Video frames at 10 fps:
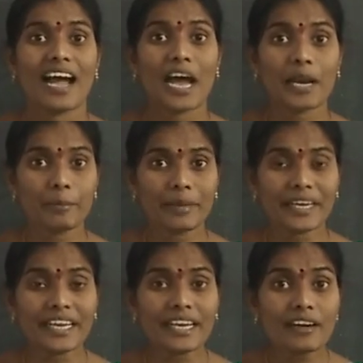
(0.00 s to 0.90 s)
On
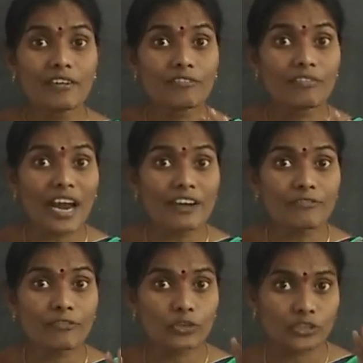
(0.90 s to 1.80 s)
me,
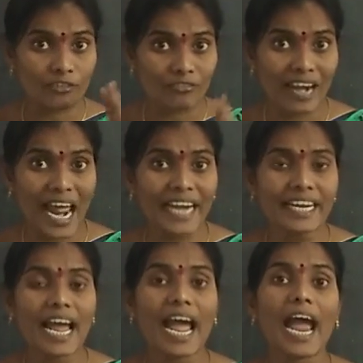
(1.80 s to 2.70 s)
1/4 of land
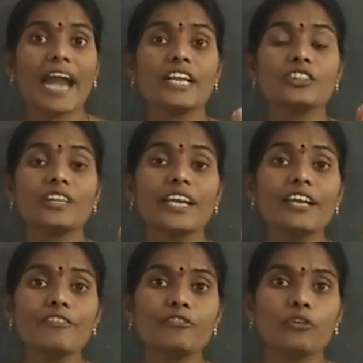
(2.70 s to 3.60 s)
and
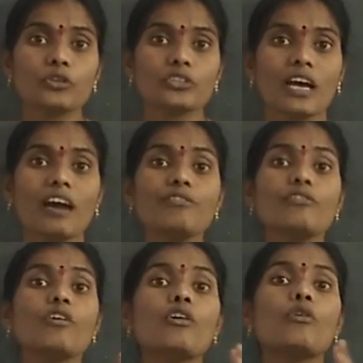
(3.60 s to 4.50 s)
3/4 of
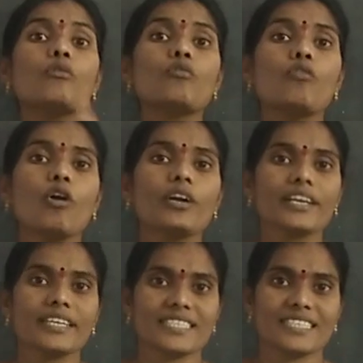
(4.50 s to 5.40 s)

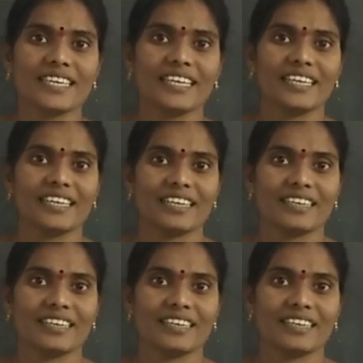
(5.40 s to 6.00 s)
water is there.